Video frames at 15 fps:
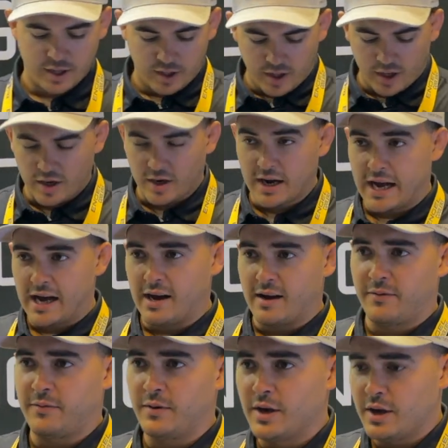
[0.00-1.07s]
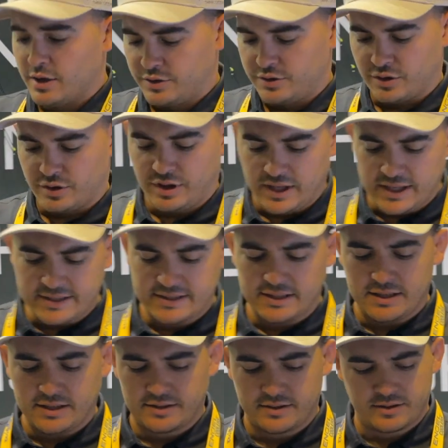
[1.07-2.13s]
here I have So this
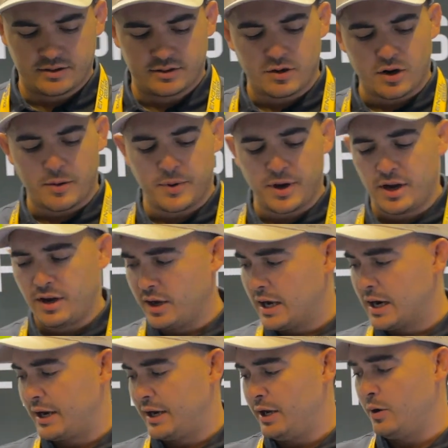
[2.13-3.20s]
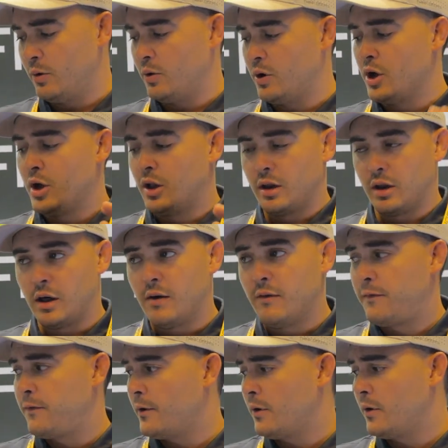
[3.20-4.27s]
is gonna be our new long
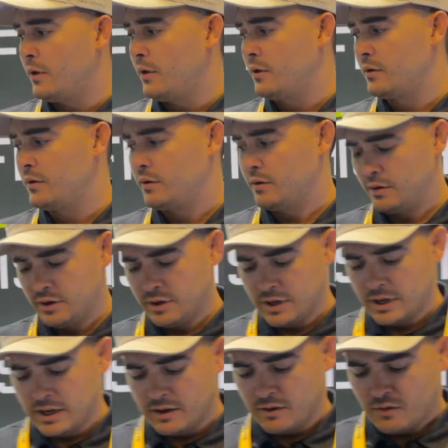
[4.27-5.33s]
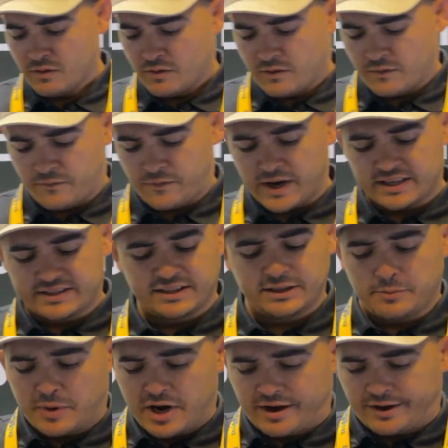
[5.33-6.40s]
fall, first in
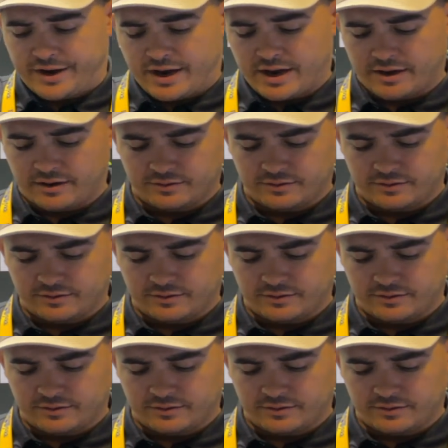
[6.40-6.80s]
the market.